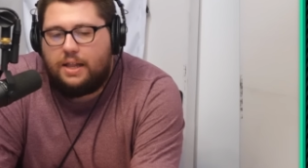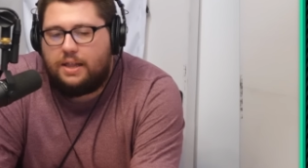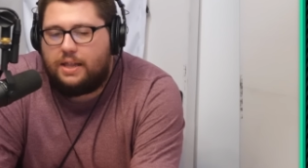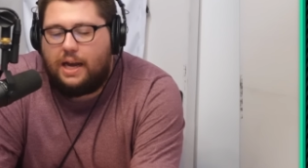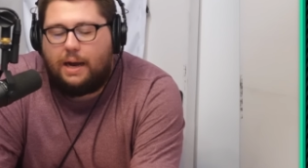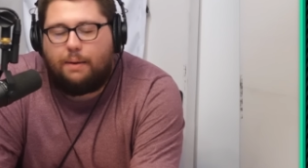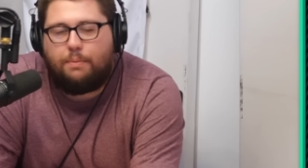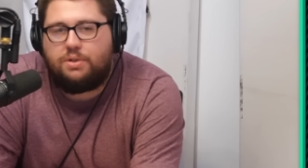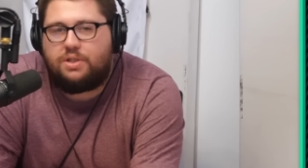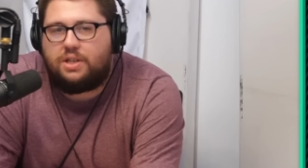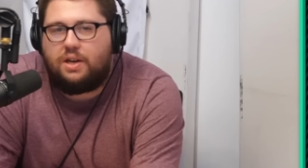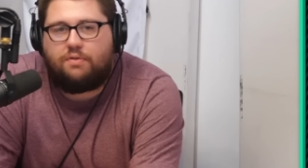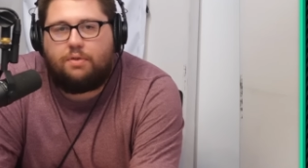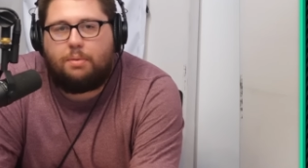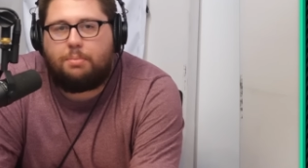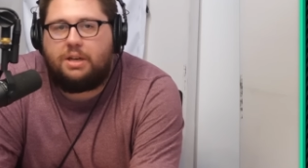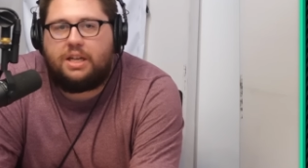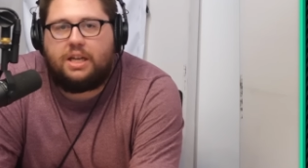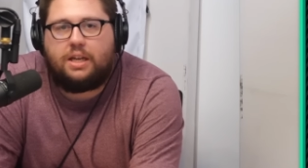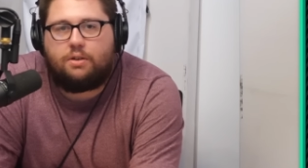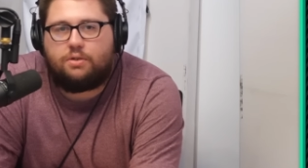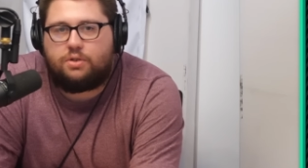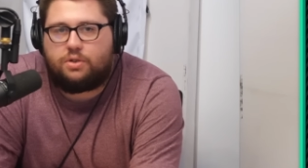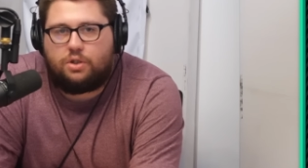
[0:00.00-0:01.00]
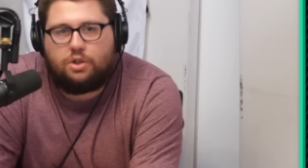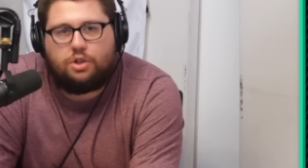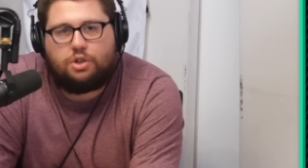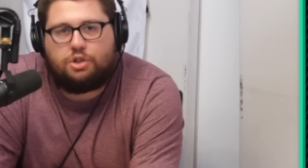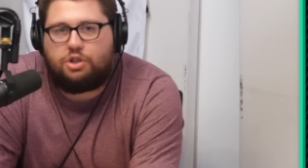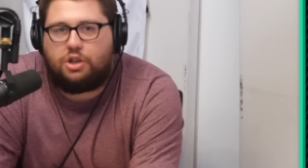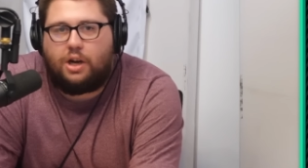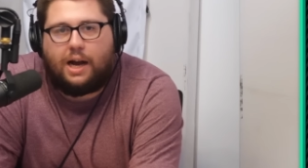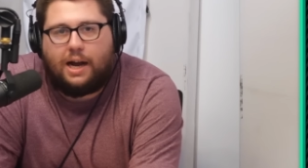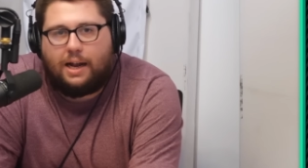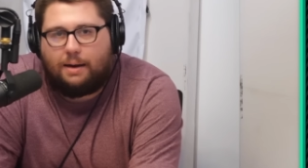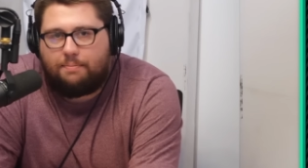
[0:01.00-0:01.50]
that was everybody else's
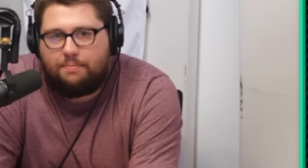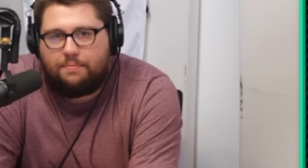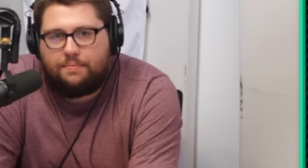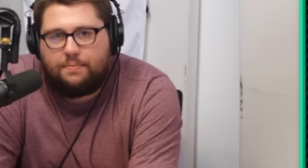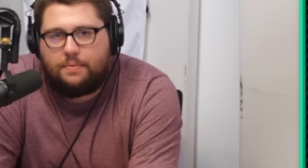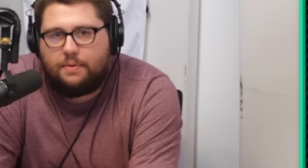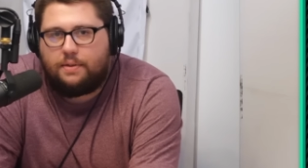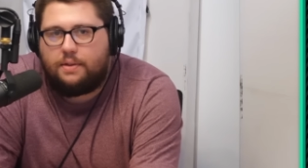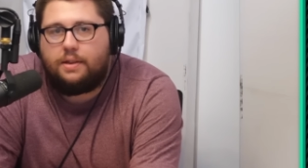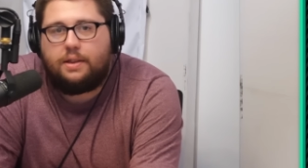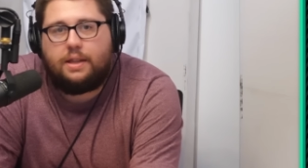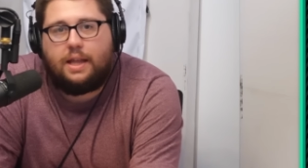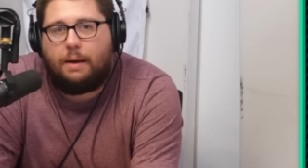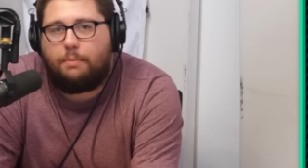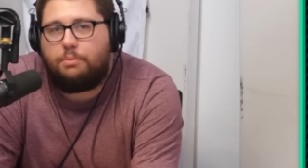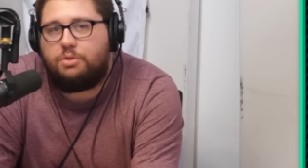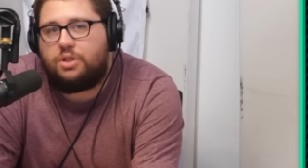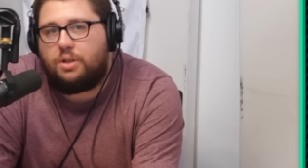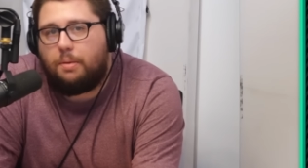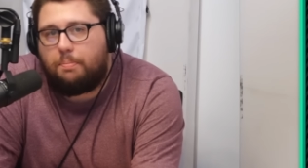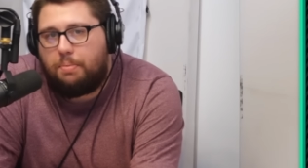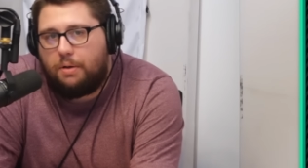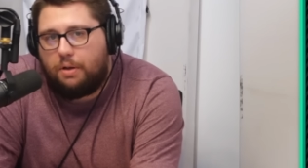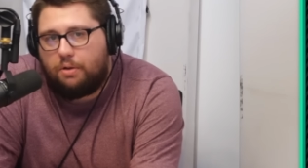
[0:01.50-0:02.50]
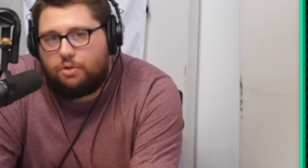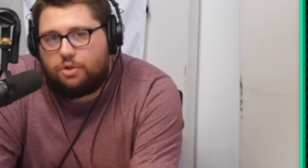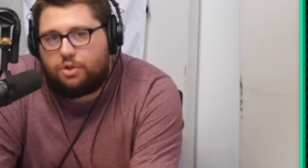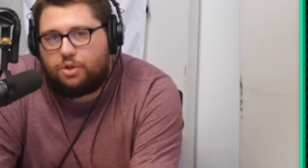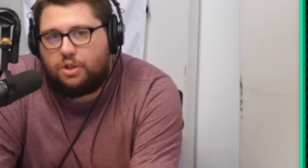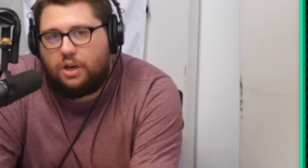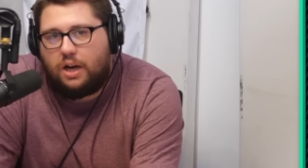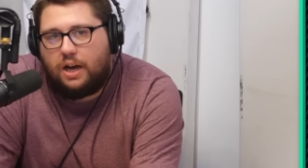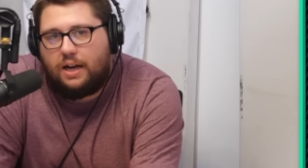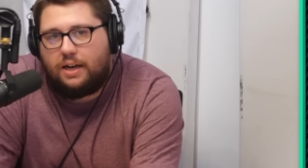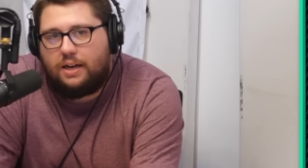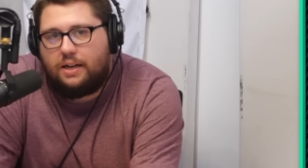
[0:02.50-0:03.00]
shot. That was the Bills'
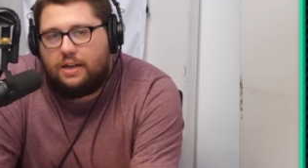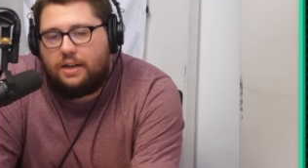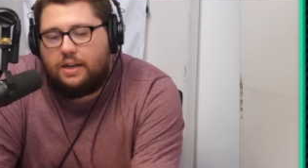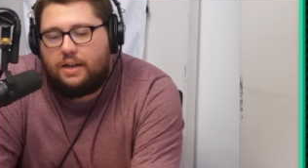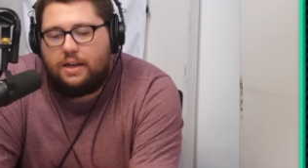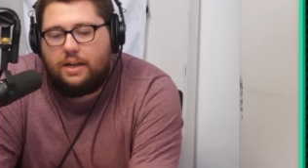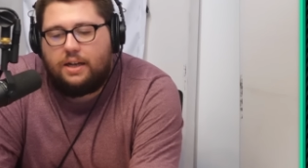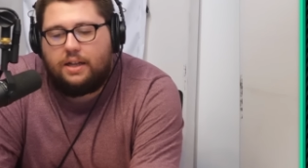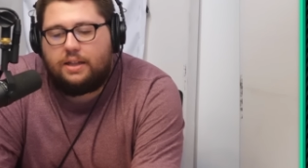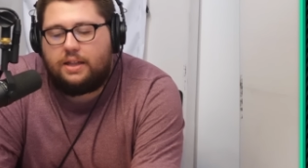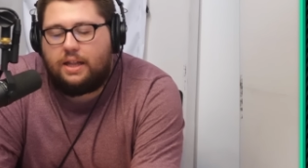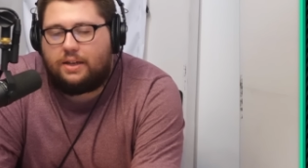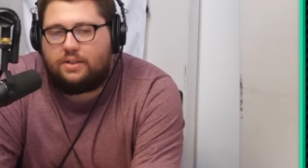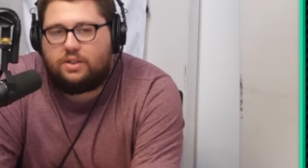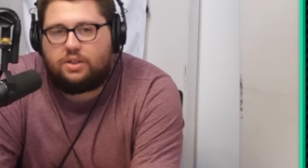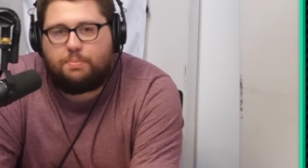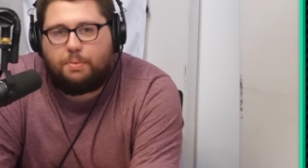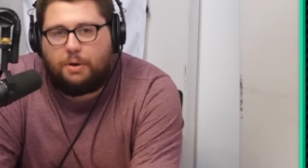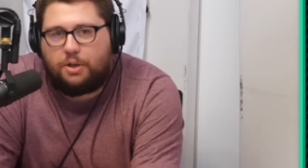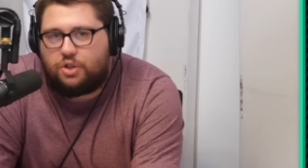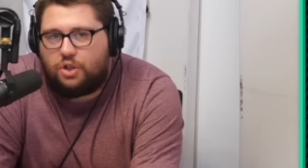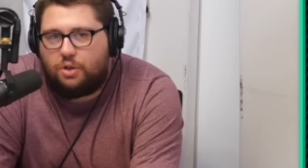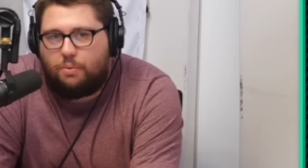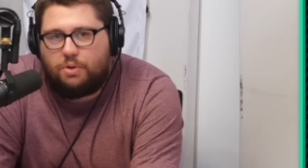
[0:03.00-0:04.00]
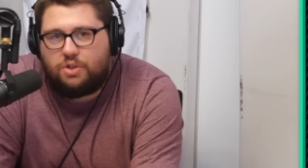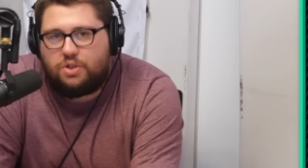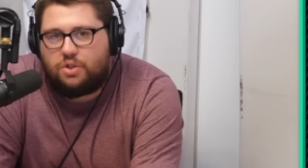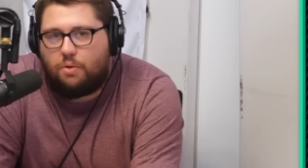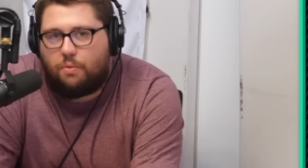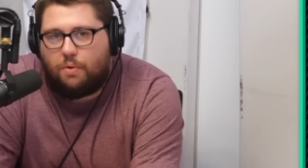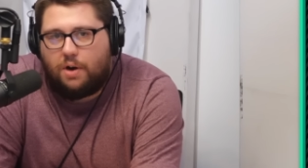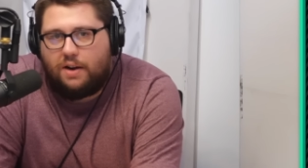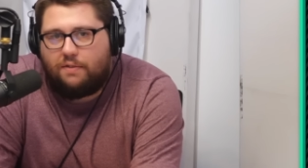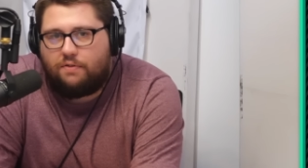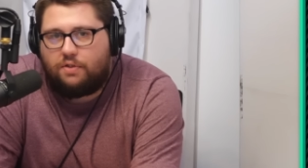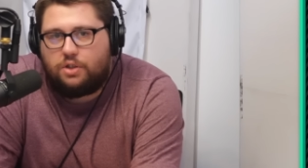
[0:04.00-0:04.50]
shot that especially was
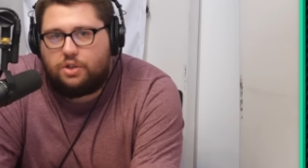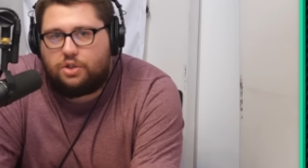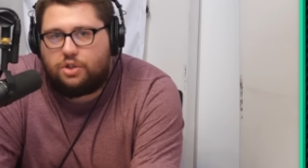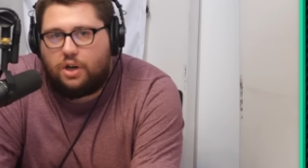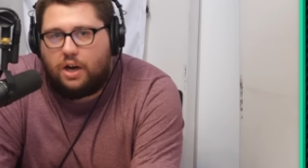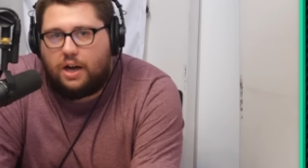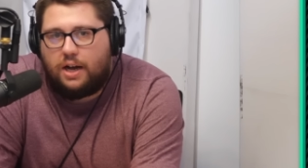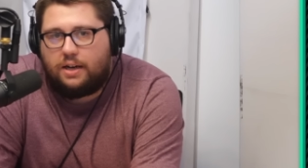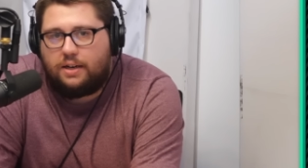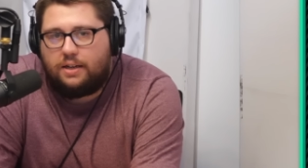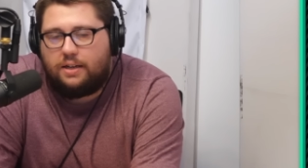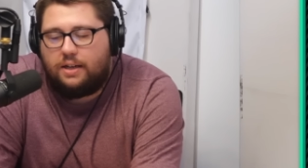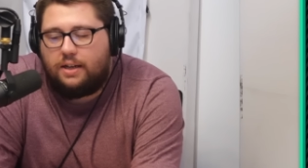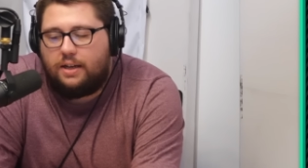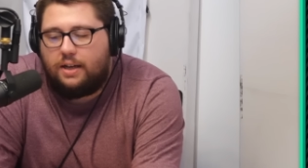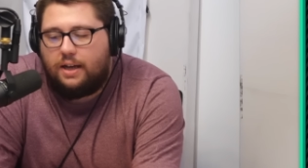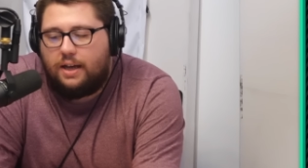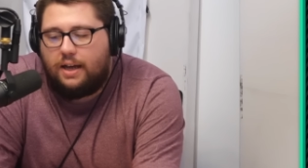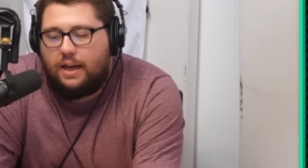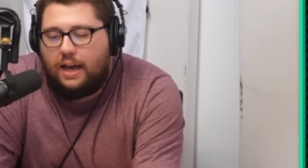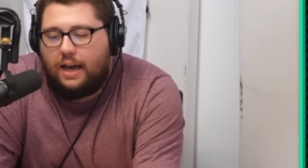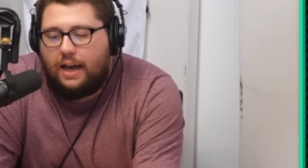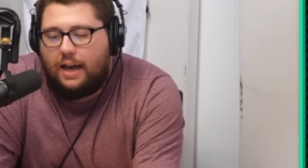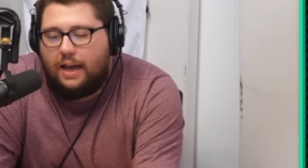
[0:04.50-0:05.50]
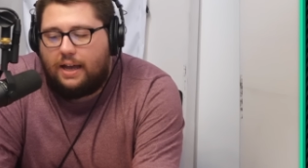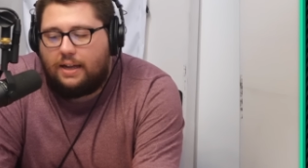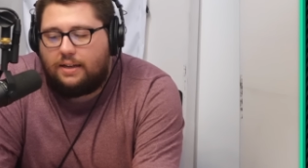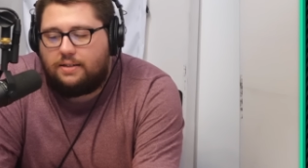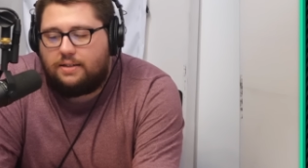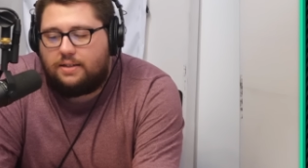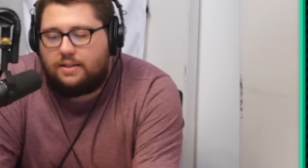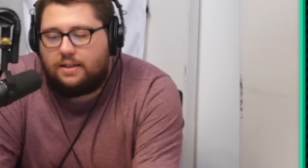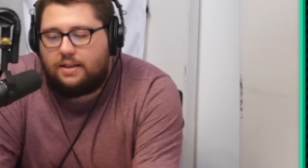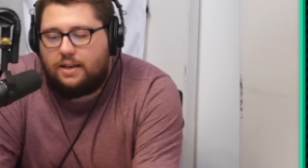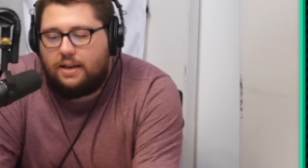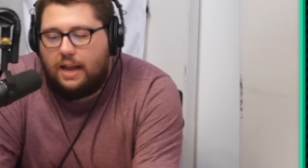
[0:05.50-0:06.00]
the Raven shot.
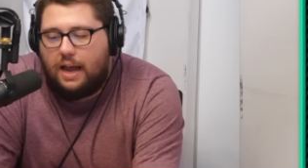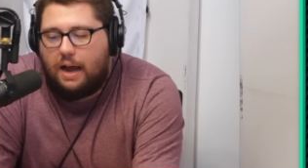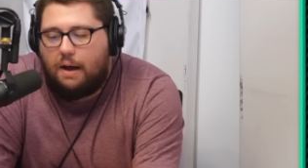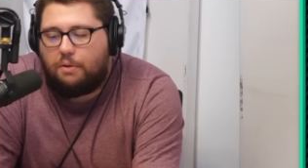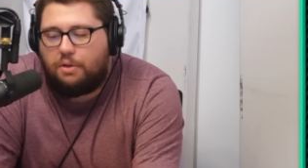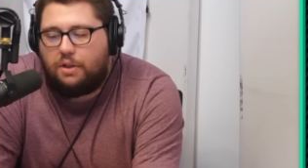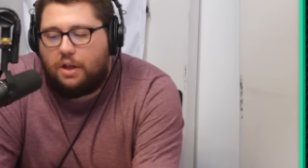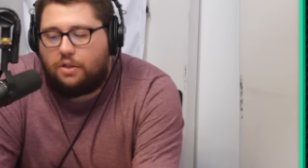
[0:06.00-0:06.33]
And now